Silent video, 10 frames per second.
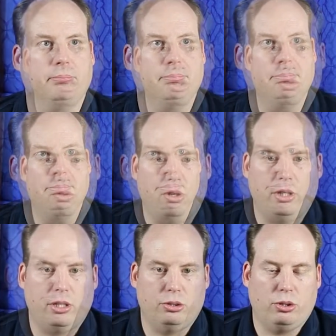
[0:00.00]
So
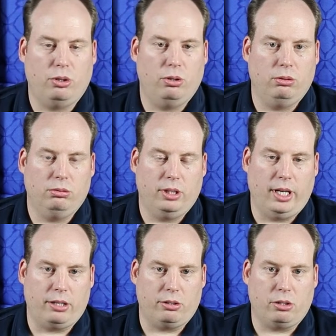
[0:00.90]
rodent control
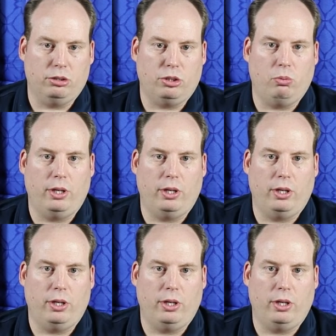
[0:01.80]
in agriculture,